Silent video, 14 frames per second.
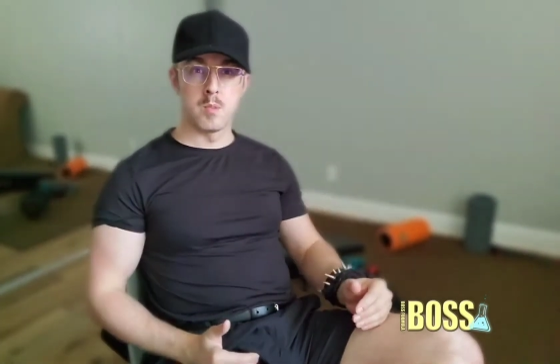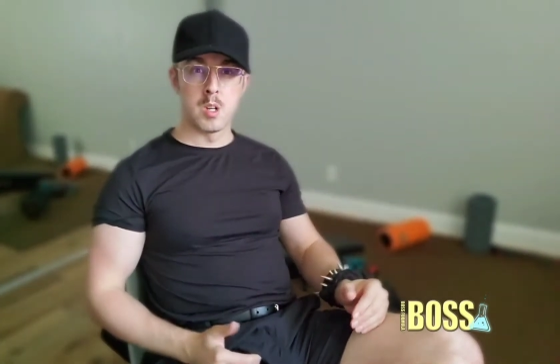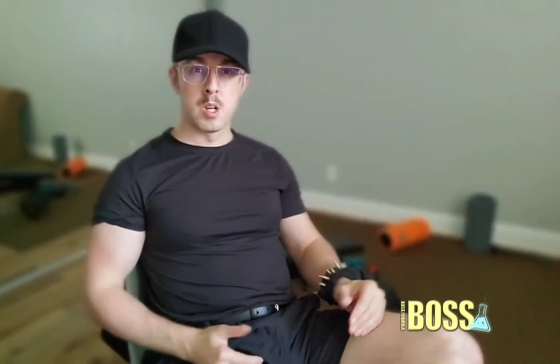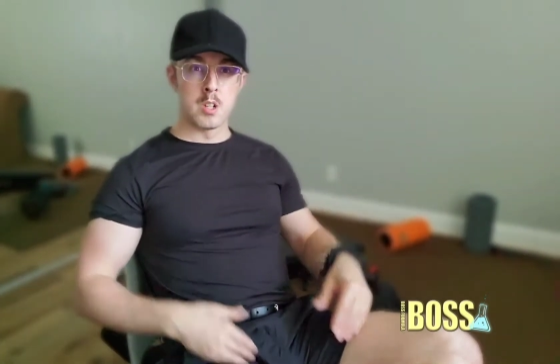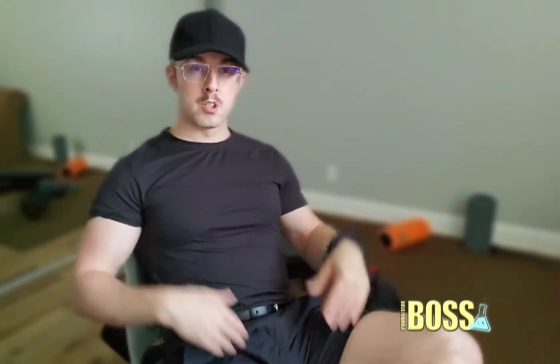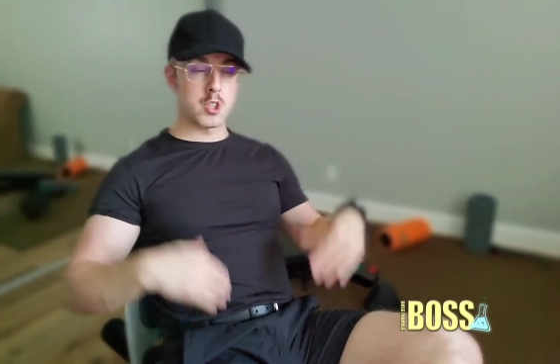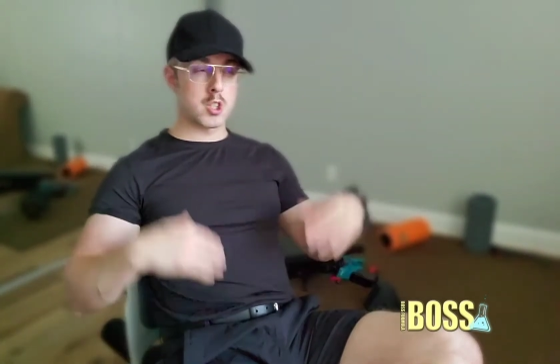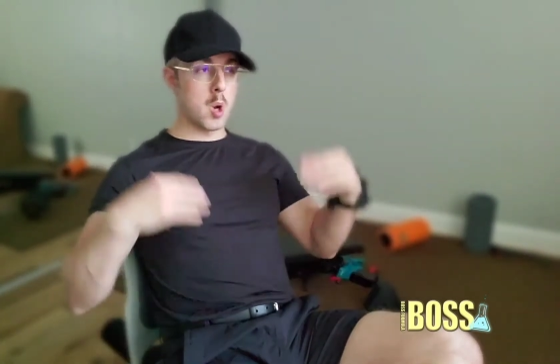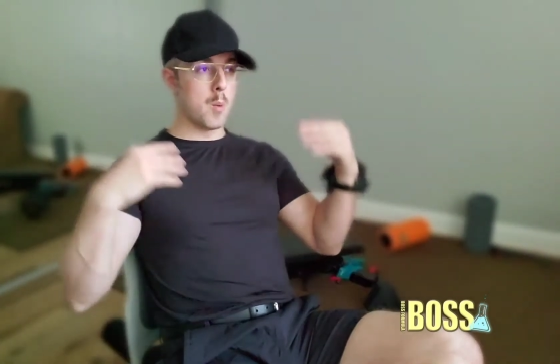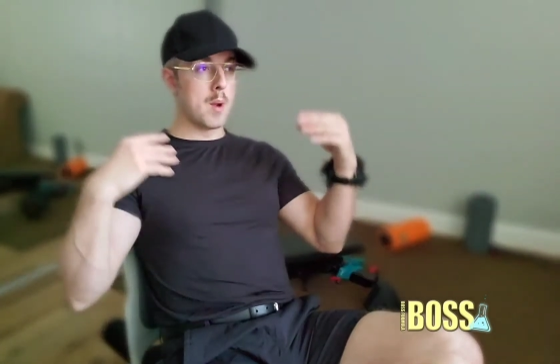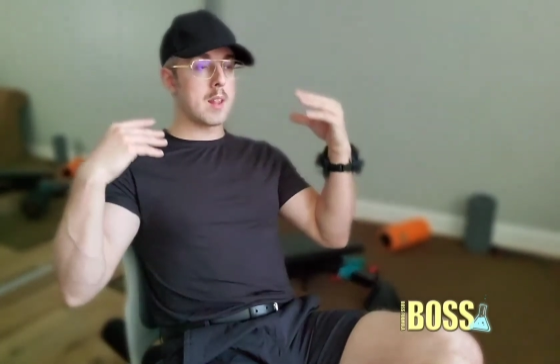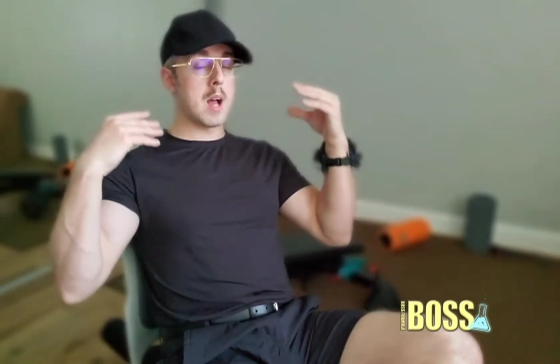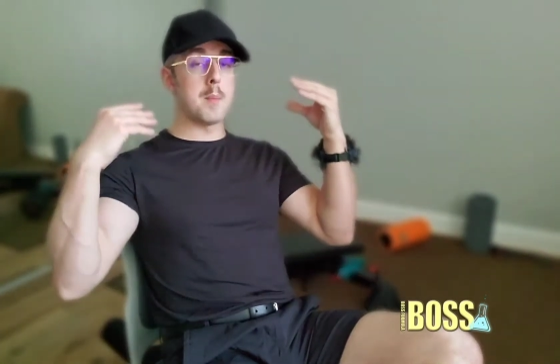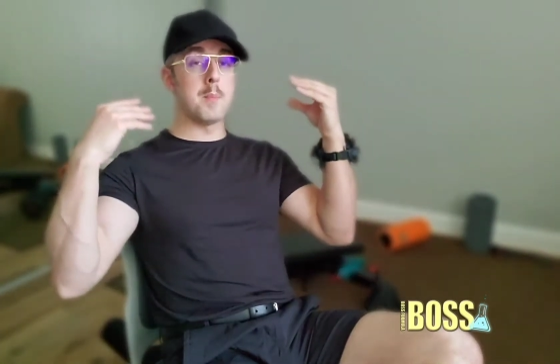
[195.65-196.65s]
showing
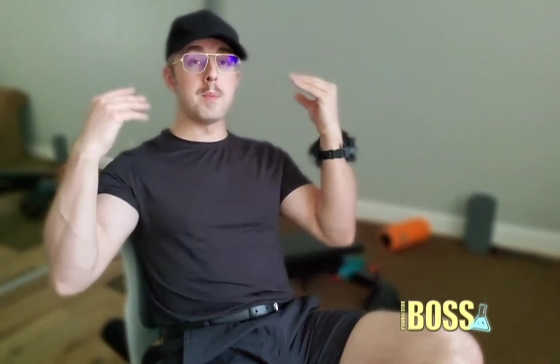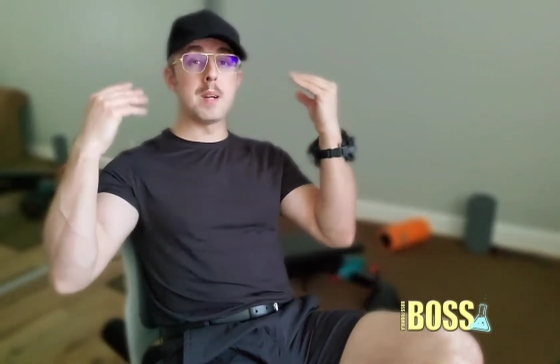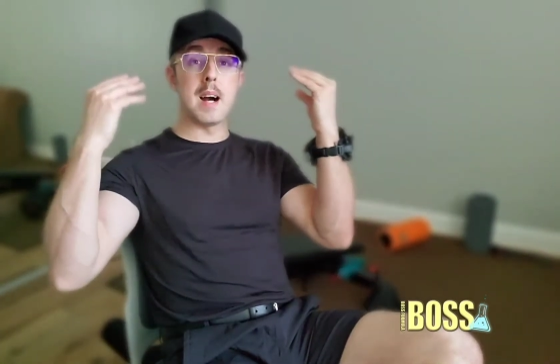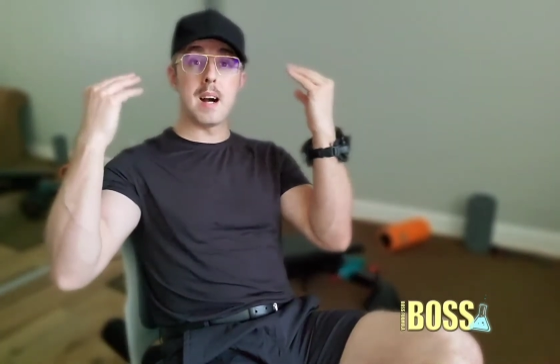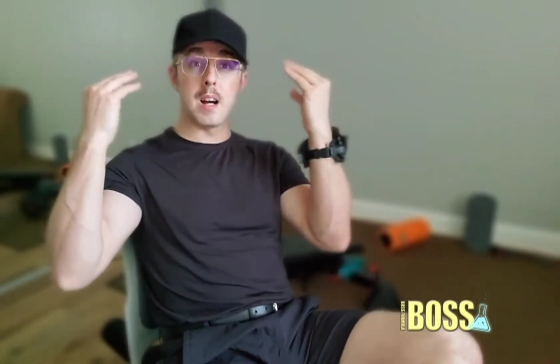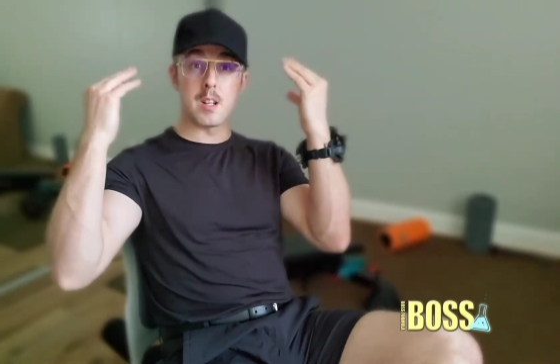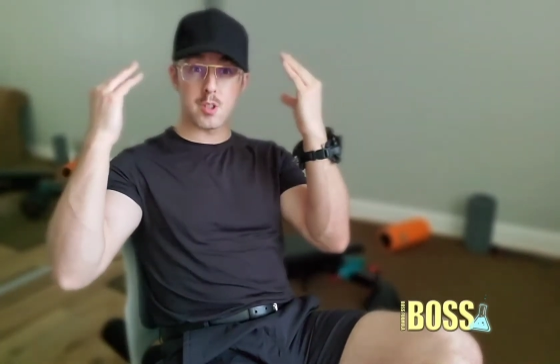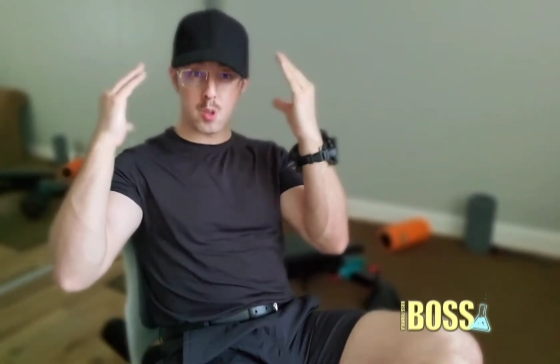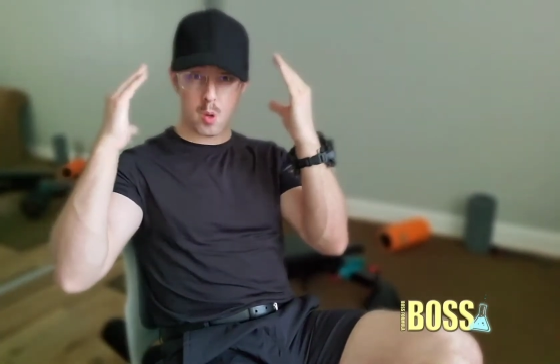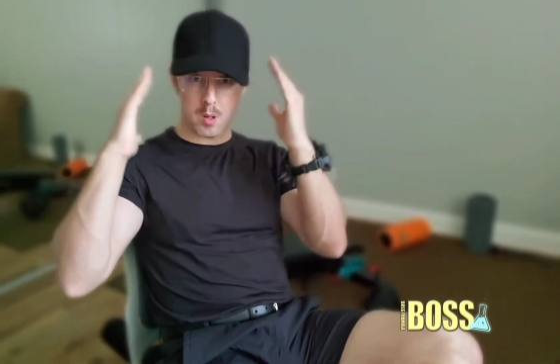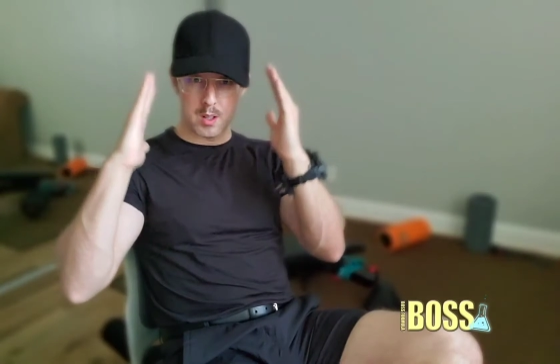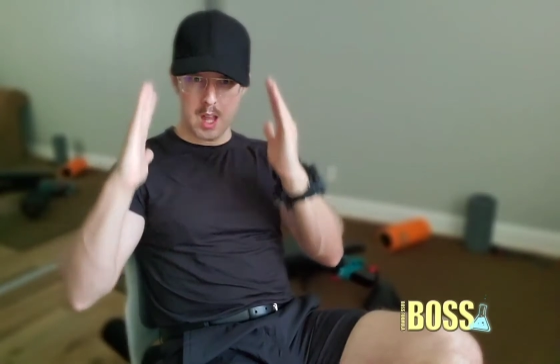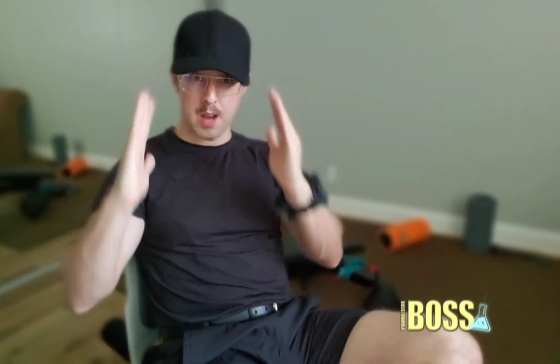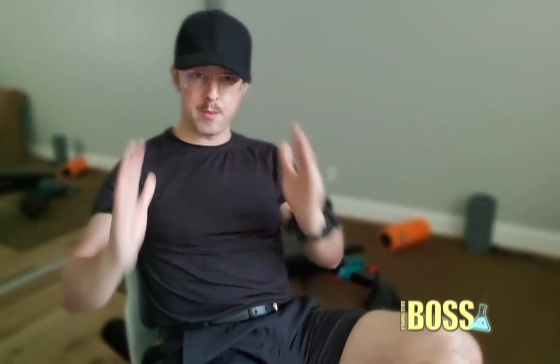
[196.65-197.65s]
them a certain
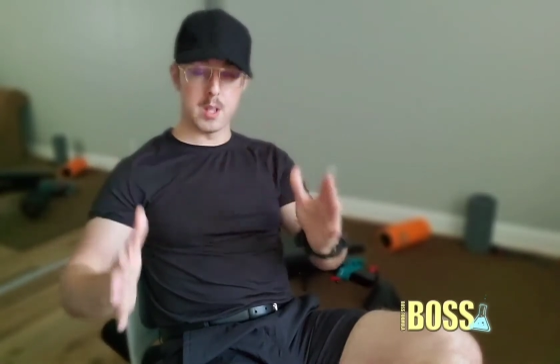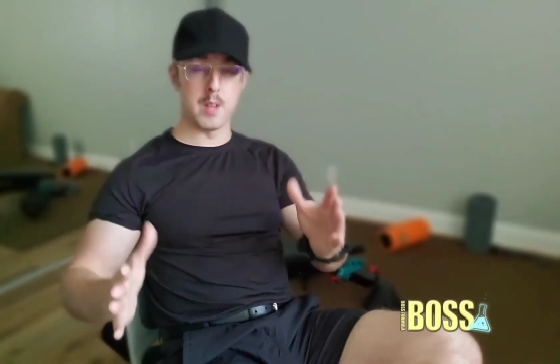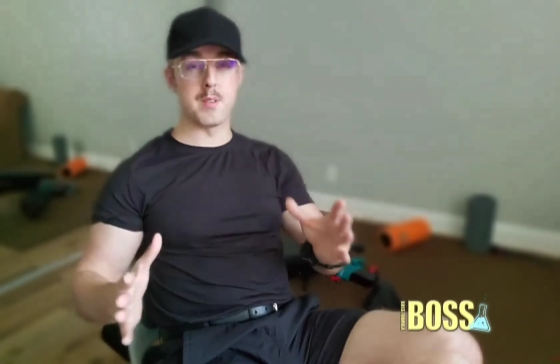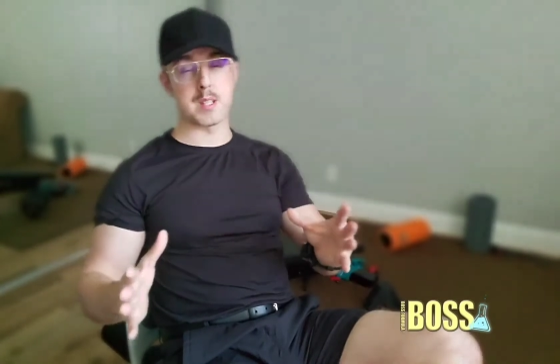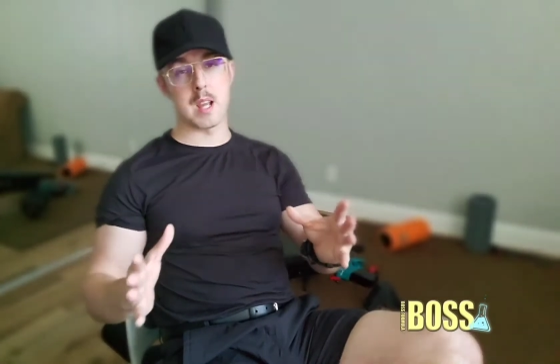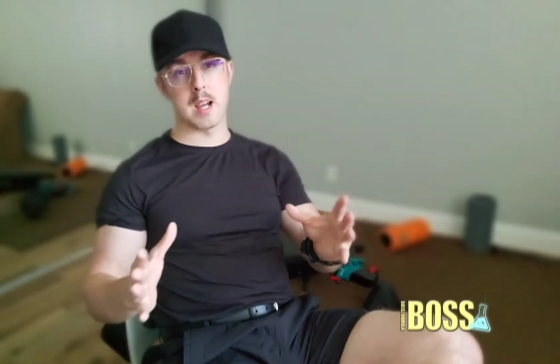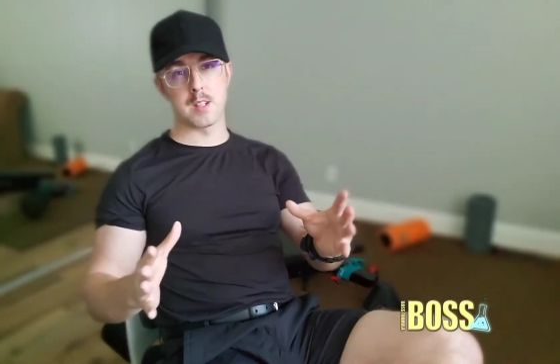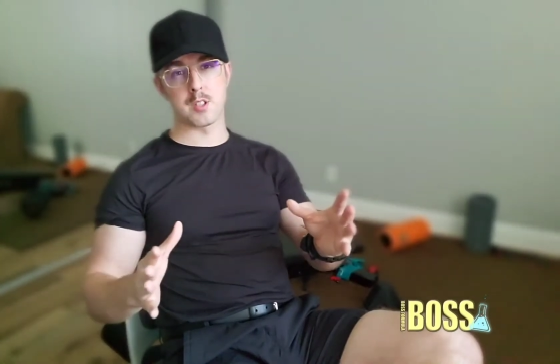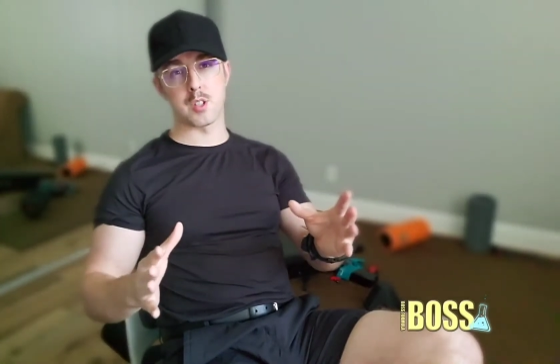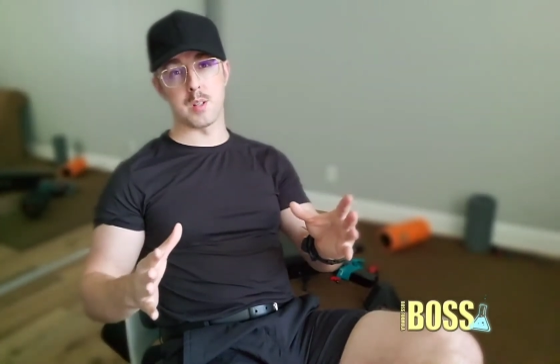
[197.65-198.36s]
level of attention.